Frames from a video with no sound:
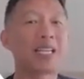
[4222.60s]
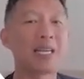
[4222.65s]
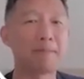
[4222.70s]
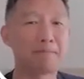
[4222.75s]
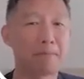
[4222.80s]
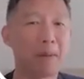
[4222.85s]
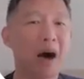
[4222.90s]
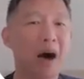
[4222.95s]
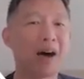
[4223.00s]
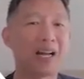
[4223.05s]

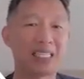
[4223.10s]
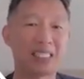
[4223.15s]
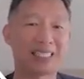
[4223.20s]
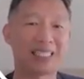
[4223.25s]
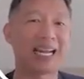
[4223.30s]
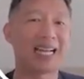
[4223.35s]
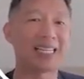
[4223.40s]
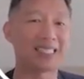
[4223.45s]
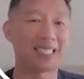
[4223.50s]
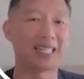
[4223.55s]
He bought
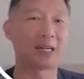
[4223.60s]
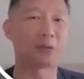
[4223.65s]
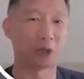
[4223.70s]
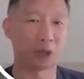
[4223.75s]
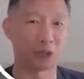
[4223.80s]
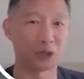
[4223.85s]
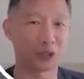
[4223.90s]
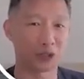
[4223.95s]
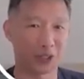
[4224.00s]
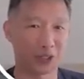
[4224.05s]
his Tesla
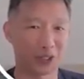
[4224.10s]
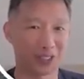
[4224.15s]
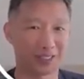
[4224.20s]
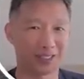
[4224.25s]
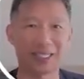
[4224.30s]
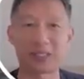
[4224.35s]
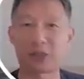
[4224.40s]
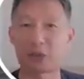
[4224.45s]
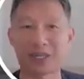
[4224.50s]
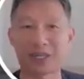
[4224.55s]

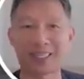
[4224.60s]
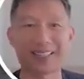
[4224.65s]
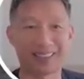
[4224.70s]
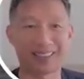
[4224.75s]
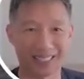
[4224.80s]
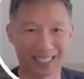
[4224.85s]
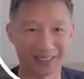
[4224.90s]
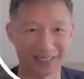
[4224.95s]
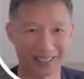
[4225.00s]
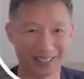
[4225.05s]
Roadster in
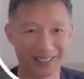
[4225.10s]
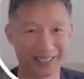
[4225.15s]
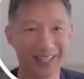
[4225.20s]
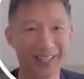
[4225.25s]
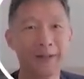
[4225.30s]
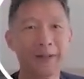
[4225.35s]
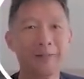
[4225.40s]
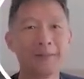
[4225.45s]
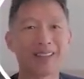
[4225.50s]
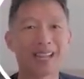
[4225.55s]
2011
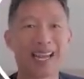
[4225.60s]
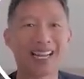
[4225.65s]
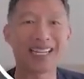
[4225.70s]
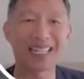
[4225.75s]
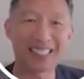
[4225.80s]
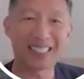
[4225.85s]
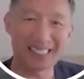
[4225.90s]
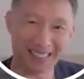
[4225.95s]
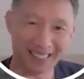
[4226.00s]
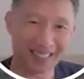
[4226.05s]
and
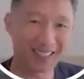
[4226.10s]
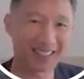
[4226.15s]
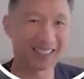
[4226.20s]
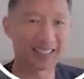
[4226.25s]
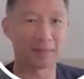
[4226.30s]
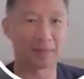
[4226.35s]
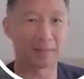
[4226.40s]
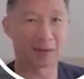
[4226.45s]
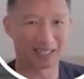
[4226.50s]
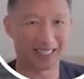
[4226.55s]
he
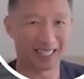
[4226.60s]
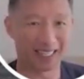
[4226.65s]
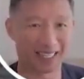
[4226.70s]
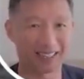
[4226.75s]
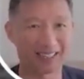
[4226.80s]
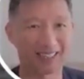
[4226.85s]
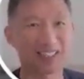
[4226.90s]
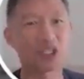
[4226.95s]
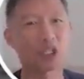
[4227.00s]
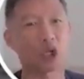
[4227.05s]
studied the
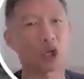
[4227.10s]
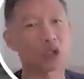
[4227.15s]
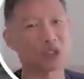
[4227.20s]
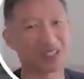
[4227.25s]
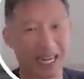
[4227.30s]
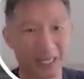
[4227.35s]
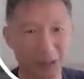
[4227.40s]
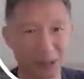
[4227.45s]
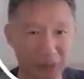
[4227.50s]
market. He chose